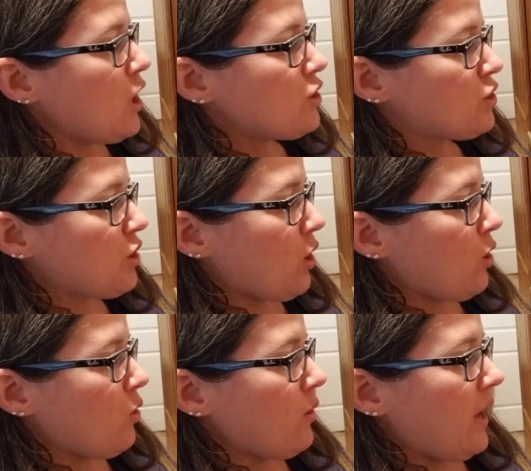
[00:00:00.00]

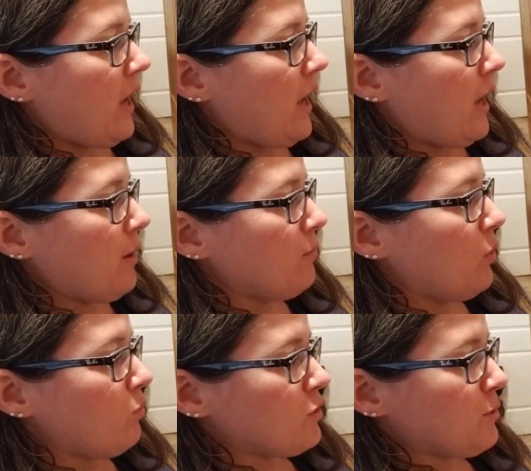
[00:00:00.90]
So
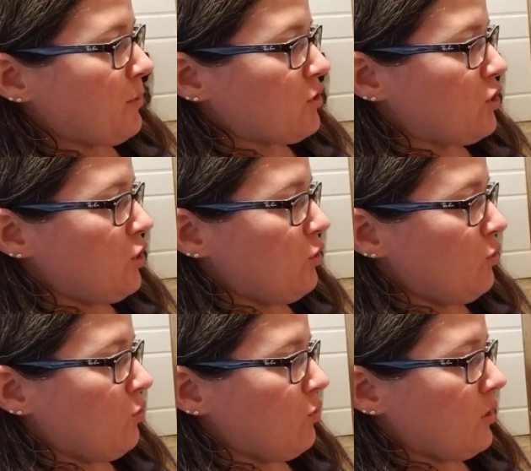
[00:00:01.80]
we're supposed
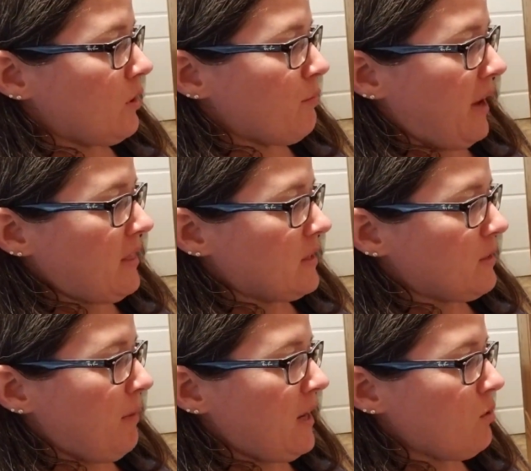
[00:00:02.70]
to combine the
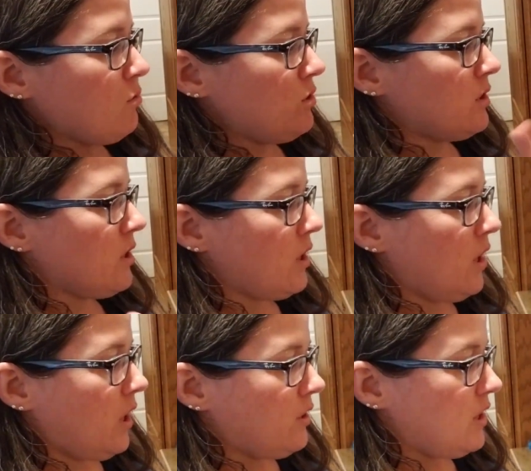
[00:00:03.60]
tomatoes,
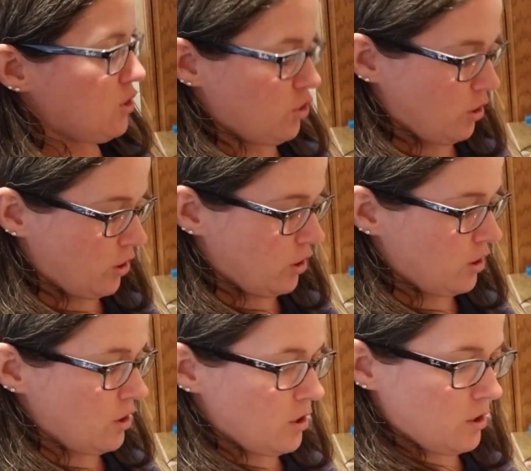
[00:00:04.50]
the
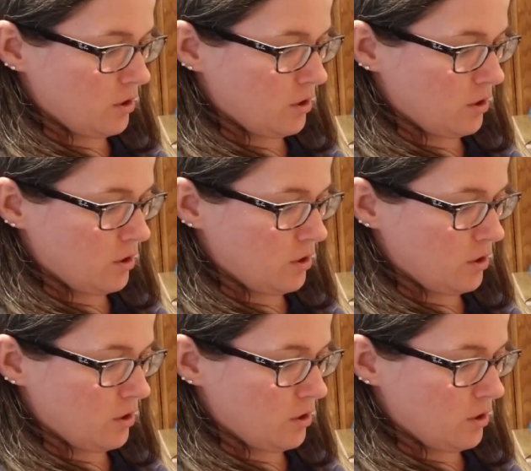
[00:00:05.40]
sugar,